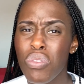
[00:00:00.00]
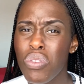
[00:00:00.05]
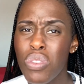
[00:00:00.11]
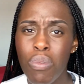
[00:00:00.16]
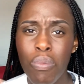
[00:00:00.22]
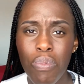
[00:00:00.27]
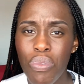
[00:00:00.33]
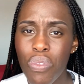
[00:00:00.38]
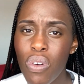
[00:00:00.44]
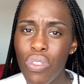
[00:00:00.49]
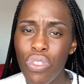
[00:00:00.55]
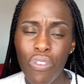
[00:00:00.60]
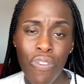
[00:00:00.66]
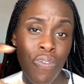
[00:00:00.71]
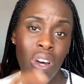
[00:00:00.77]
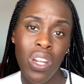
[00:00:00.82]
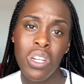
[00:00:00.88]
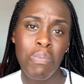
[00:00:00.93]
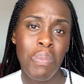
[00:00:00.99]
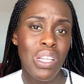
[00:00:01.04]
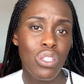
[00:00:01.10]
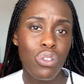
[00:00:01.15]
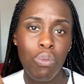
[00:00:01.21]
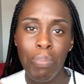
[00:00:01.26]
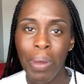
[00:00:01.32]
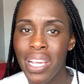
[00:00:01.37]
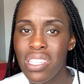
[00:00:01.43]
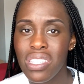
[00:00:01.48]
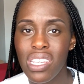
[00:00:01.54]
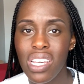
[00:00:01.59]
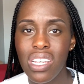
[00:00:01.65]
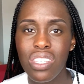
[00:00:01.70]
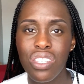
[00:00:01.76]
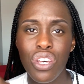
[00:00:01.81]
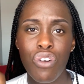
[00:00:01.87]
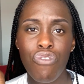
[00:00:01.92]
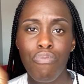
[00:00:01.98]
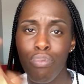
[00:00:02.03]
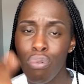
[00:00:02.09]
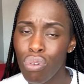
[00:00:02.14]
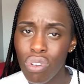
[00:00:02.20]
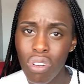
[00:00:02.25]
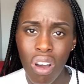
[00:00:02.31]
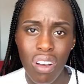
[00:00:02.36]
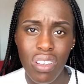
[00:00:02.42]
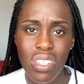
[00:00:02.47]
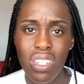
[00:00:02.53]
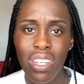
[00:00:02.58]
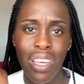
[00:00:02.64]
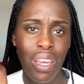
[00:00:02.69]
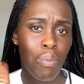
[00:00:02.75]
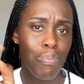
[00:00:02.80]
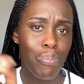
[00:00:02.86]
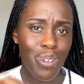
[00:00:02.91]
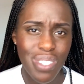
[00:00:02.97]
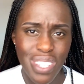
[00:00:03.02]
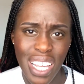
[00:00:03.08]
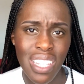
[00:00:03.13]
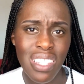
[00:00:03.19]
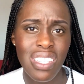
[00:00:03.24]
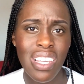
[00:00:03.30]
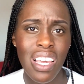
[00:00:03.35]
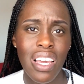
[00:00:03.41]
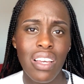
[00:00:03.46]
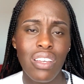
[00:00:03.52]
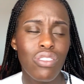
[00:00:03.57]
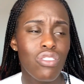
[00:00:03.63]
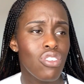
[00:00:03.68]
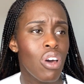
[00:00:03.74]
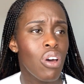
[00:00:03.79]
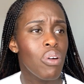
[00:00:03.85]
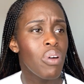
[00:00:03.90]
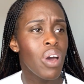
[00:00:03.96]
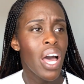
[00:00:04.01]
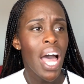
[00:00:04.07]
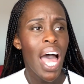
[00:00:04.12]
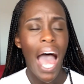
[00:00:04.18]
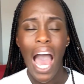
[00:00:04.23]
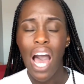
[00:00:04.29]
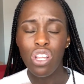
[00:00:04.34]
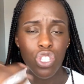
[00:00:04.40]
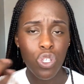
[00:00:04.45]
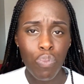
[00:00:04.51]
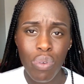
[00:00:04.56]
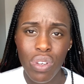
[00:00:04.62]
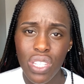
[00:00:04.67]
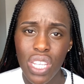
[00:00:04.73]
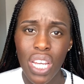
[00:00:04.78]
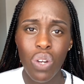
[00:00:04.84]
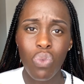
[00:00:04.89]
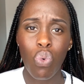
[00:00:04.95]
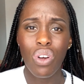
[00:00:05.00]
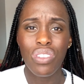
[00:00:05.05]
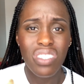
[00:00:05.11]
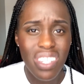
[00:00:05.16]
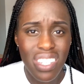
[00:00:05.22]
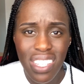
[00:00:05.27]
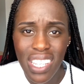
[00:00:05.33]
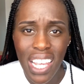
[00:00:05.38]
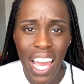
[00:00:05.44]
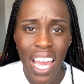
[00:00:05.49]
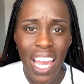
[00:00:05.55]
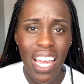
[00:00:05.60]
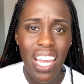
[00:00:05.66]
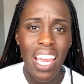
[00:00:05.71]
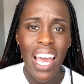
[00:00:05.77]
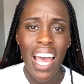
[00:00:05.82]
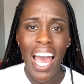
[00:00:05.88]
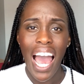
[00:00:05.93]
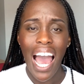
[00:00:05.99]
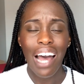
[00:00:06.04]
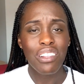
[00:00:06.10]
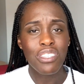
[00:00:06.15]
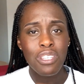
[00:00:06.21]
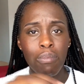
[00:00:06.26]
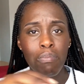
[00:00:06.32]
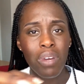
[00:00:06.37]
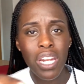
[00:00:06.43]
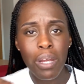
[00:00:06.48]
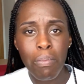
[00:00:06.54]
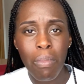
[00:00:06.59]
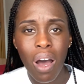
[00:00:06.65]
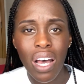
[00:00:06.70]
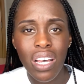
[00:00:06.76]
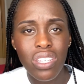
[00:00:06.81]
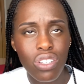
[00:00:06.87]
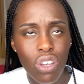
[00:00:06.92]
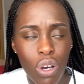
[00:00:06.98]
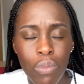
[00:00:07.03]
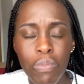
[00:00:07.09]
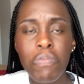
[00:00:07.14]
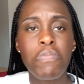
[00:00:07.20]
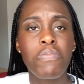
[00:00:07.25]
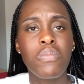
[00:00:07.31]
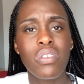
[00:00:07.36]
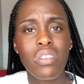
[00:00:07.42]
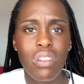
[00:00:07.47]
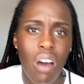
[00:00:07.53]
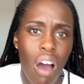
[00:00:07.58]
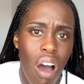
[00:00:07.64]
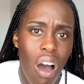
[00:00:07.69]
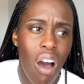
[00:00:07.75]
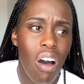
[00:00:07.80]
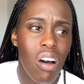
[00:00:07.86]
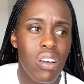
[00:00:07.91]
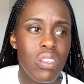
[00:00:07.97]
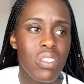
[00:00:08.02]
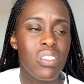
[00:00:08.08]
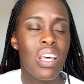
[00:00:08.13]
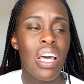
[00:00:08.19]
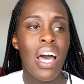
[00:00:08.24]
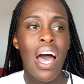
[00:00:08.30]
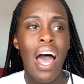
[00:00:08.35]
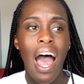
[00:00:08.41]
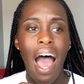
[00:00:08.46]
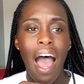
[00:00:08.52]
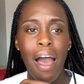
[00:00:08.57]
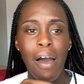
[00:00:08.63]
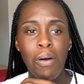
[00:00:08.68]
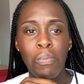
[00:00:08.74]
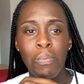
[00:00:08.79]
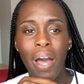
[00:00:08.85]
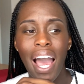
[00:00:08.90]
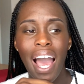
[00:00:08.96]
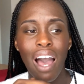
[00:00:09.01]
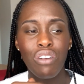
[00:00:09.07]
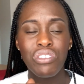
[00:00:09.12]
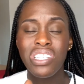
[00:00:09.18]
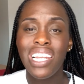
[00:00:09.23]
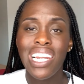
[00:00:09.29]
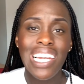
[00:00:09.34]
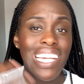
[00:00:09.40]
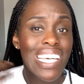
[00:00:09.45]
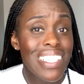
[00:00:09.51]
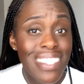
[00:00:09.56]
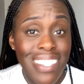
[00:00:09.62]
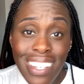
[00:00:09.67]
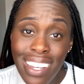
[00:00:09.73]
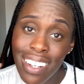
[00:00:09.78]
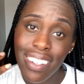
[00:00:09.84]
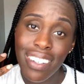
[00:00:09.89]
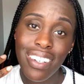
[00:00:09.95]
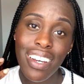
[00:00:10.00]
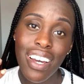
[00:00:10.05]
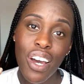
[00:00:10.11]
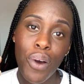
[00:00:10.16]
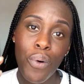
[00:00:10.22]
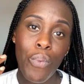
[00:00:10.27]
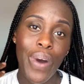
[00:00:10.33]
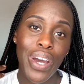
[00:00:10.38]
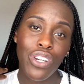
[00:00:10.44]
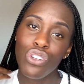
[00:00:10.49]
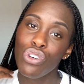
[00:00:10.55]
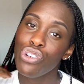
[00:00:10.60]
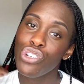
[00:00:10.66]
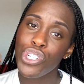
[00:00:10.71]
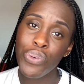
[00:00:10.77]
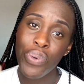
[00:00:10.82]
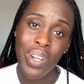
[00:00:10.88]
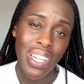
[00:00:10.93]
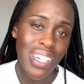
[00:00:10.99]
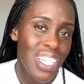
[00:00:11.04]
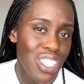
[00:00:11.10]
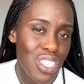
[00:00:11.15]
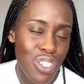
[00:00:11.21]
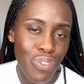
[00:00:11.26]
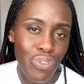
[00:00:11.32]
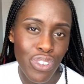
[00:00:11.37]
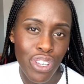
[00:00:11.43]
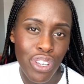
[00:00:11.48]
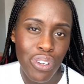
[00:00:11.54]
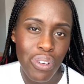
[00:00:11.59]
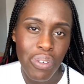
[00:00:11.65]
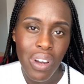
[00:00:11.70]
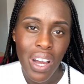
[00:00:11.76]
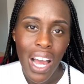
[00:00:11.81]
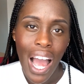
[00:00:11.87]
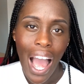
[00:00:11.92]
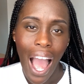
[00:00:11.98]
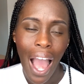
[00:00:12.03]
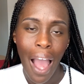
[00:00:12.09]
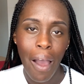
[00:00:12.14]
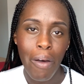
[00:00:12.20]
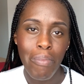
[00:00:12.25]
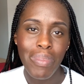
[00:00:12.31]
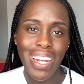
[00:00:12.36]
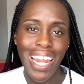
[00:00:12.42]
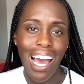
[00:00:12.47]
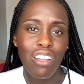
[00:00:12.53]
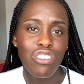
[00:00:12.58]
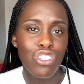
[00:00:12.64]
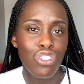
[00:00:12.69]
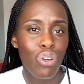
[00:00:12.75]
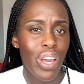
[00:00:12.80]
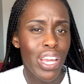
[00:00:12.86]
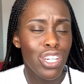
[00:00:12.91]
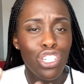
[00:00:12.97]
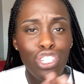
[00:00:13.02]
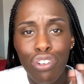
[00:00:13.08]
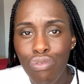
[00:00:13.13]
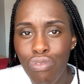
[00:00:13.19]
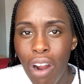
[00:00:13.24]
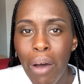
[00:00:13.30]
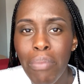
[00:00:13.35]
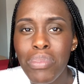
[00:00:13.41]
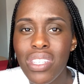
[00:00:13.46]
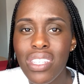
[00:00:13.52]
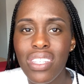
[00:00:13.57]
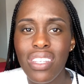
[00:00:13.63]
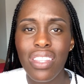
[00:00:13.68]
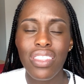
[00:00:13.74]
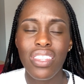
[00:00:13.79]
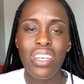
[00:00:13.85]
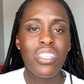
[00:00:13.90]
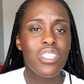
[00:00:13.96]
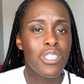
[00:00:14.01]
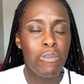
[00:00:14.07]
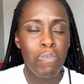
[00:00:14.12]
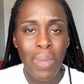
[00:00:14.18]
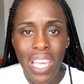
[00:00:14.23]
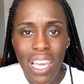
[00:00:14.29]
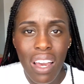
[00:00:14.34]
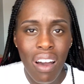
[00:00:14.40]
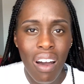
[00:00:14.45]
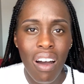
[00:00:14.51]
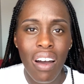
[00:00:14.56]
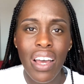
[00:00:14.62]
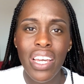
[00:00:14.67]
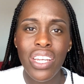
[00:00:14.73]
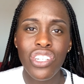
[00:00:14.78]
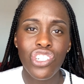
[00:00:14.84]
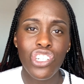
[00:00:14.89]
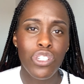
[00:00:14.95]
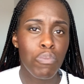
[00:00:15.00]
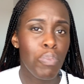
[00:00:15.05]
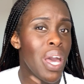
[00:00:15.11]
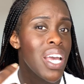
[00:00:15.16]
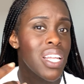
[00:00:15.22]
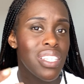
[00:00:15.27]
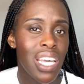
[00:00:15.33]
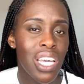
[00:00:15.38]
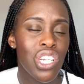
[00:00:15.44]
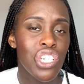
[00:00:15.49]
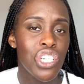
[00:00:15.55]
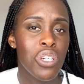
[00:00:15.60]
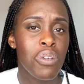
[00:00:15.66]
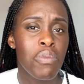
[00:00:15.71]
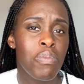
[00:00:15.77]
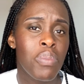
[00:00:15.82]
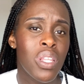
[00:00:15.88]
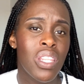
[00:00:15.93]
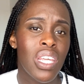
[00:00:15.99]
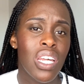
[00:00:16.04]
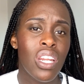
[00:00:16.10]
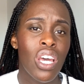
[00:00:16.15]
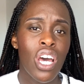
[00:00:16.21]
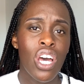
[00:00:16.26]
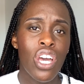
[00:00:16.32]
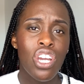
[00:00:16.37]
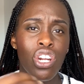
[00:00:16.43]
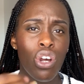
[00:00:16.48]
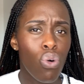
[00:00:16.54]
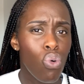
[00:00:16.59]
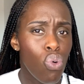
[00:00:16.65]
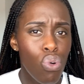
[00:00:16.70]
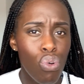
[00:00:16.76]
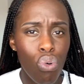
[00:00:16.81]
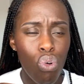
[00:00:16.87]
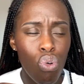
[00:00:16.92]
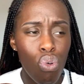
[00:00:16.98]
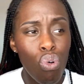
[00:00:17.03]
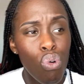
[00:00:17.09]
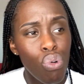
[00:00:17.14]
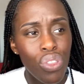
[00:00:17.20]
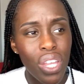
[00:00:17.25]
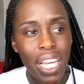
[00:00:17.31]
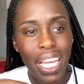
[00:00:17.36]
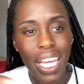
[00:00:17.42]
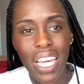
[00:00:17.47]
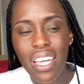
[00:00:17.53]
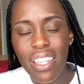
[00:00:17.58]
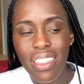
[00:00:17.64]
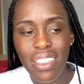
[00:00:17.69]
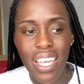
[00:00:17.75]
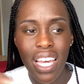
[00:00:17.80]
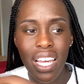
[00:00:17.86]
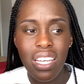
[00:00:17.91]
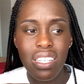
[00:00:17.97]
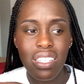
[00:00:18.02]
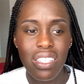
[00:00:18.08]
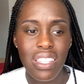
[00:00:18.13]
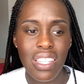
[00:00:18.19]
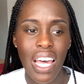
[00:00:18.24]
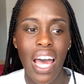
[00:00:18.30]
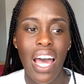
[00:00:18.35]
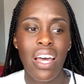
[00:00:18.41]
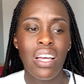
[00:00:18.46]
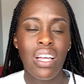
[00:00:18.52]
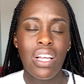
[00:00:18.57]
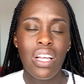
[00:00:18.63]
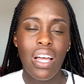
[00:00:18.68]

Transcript: the fundamental basics of broadcasting and presenting. So how to present, what to say, how to minimize your ums and ahs, how to listen when you're doing an interview, and how to not interrupt the speaker and just pay attention. But then, all the key things that